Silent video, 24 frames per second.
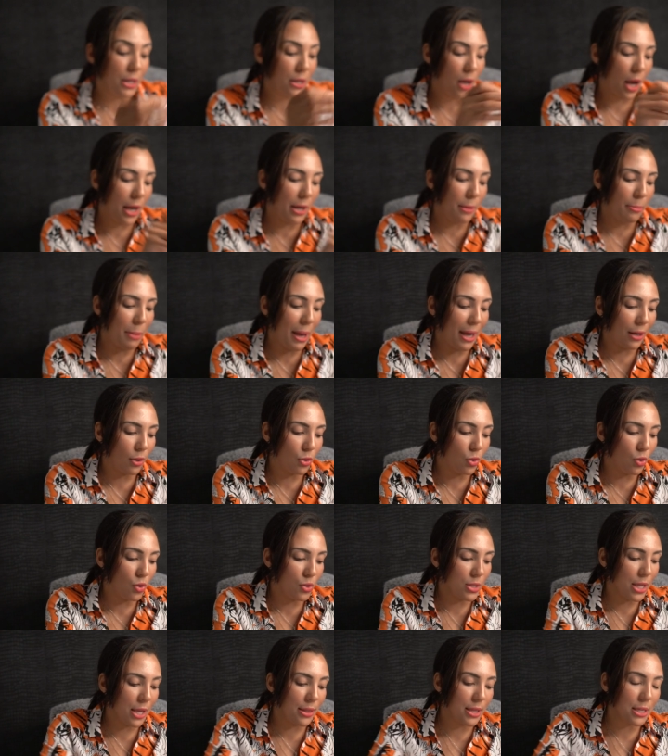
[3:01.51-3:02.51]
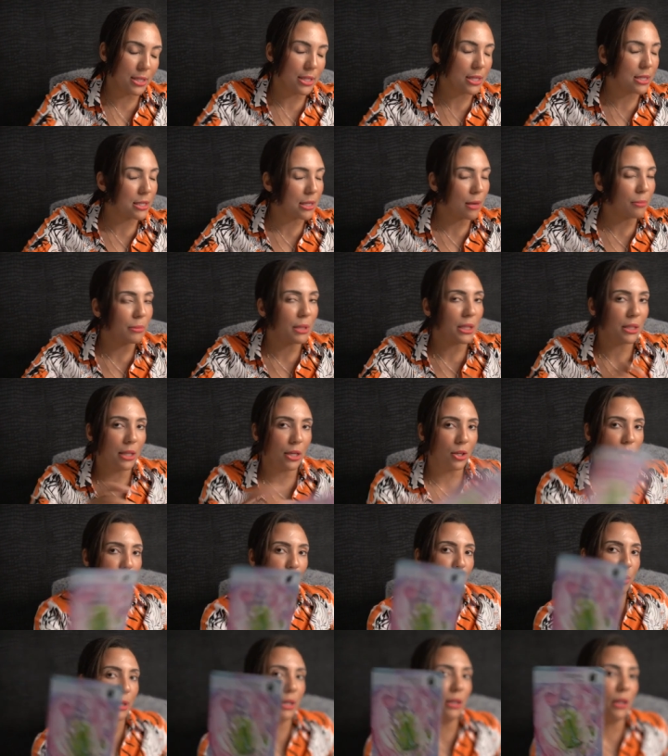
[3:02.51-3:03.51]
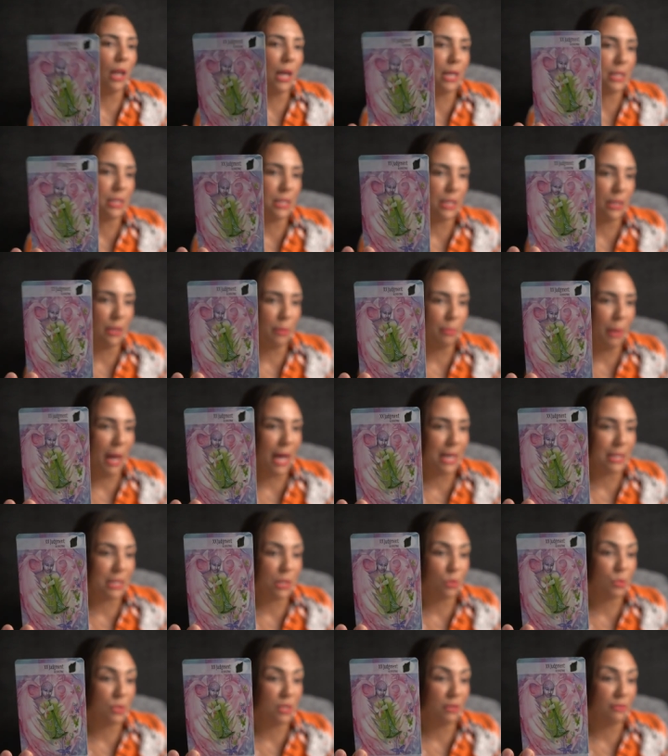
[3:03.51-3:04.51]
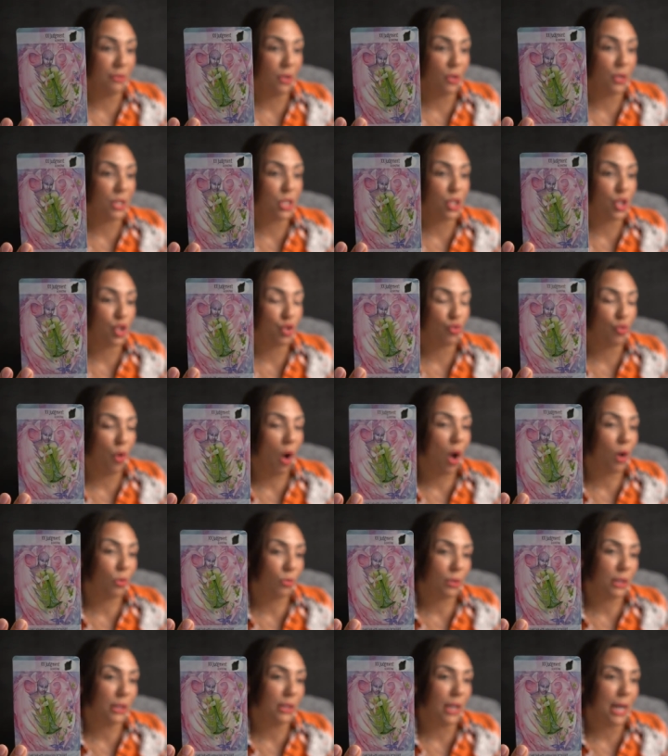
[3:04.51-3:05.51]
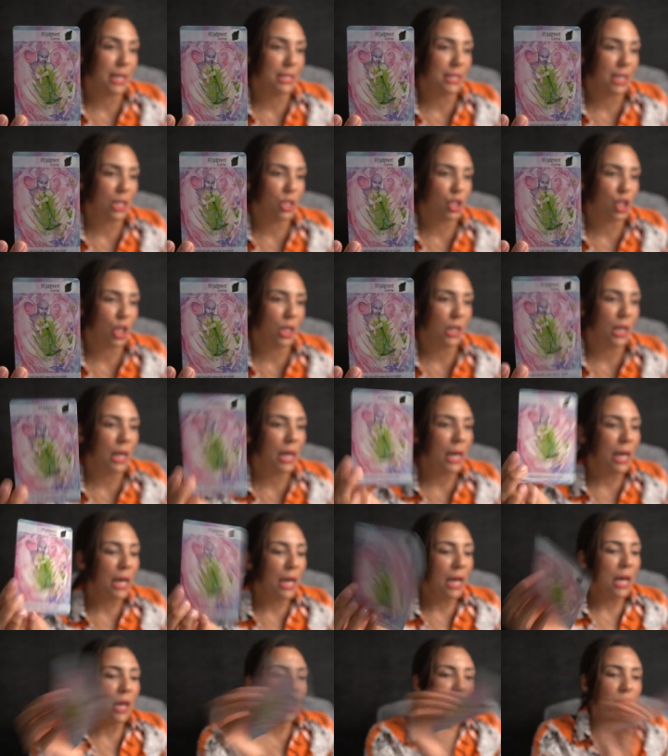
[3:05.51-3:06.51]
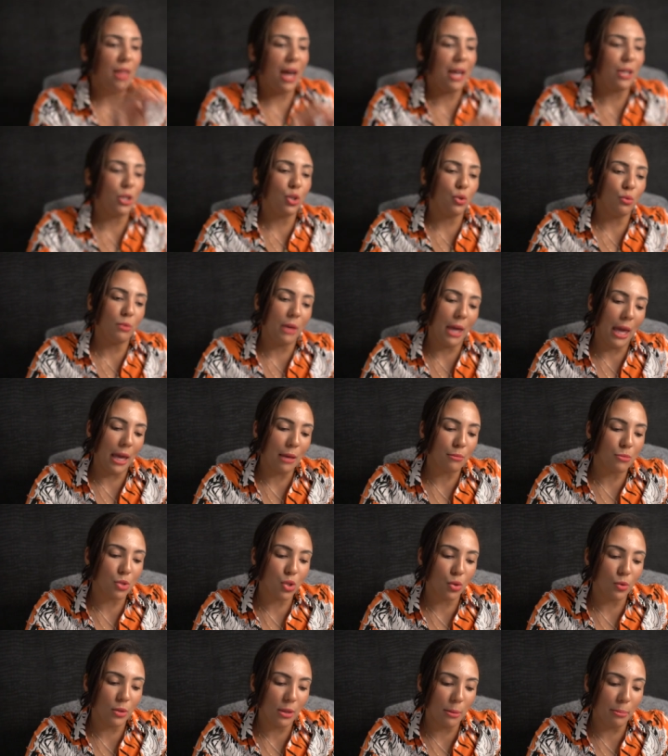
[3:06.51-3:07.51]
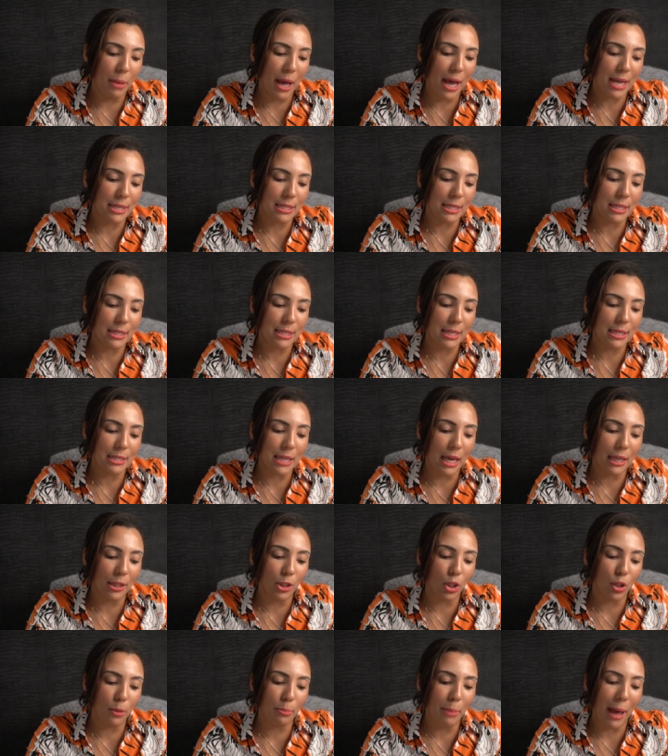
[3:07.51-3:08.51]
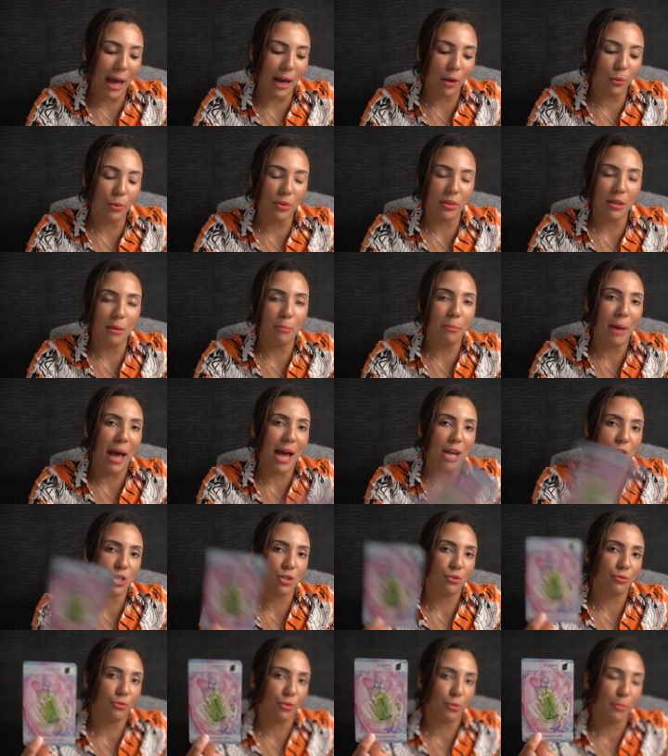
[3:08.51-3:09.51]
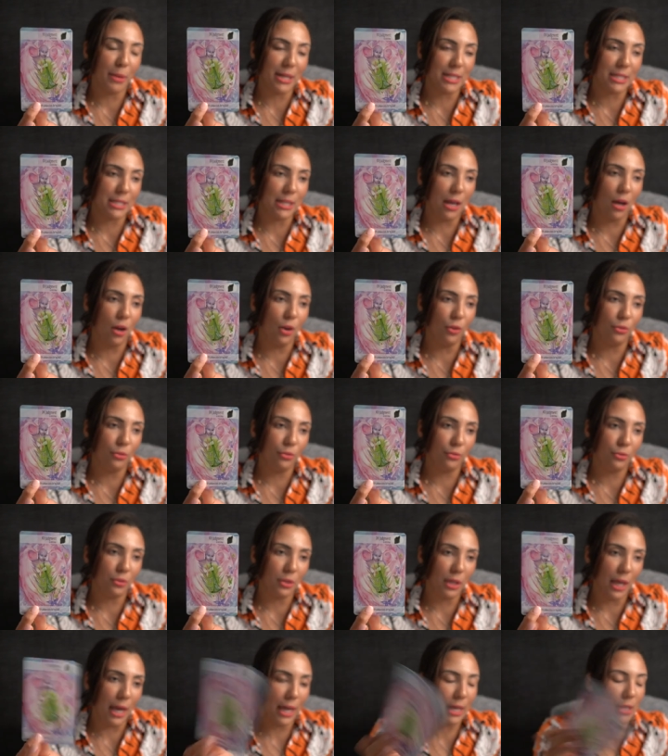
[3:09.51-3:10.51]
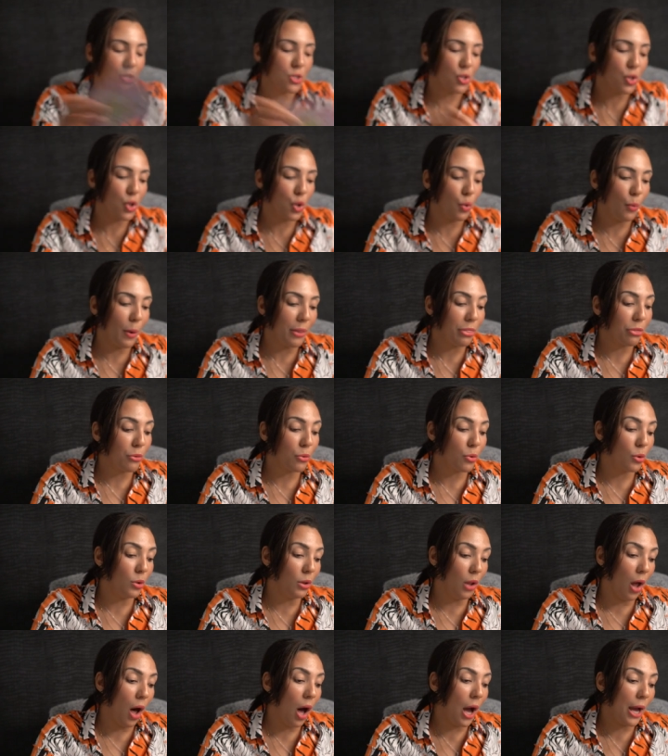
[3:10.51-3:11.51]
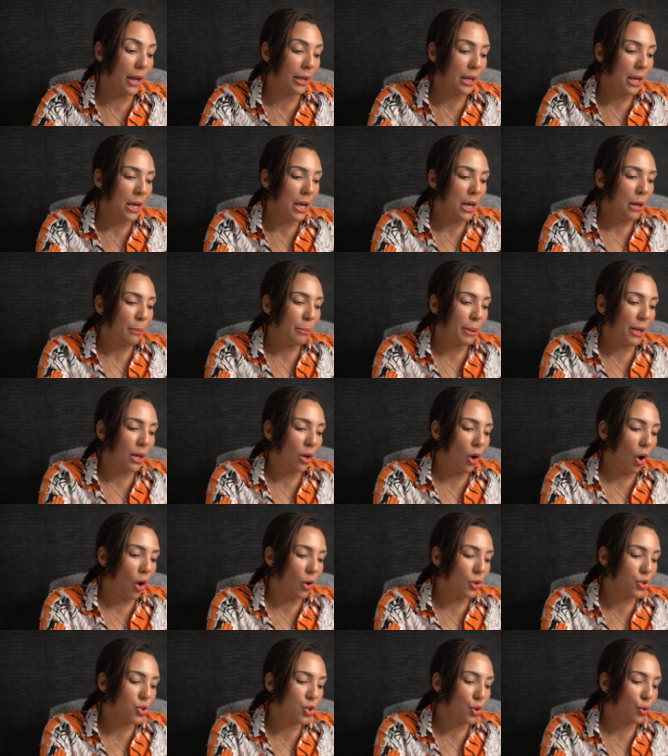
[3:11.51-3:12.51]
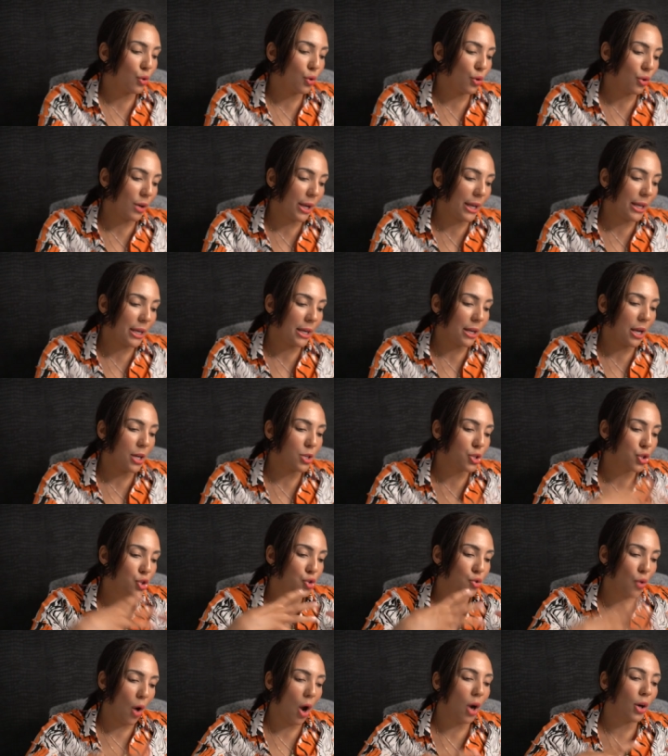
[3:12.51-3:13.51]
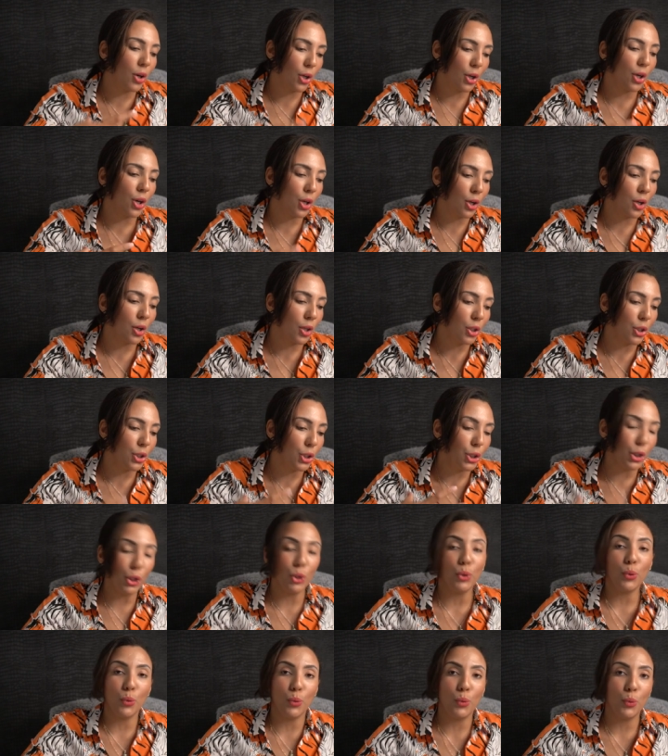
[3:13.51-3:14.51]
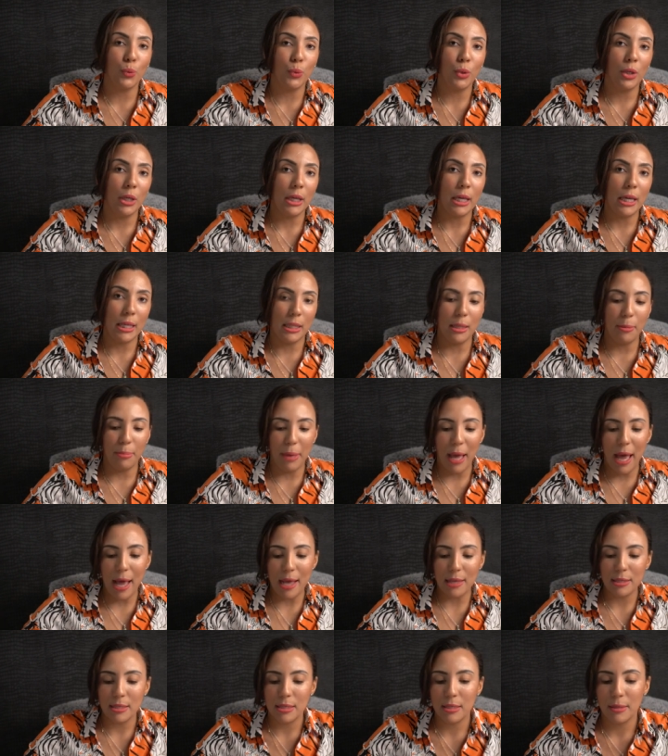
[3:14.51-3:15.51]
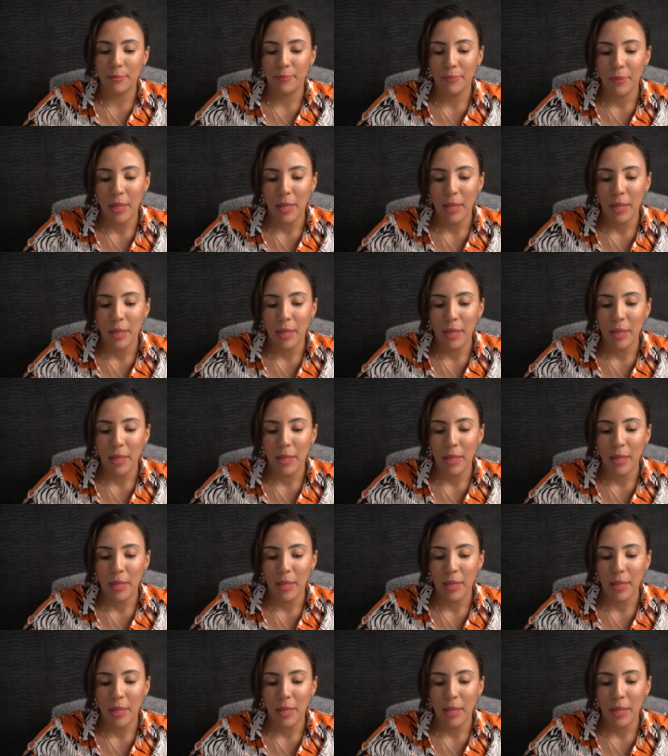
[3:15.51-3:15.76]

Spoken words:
Nine of Pentacles. And this is something that you realized in the past. It was a very strong realization that you came to in the past. It says, I look back with compassion for myself. Okay, so you went through a lot, but it also created a stronger you in the past.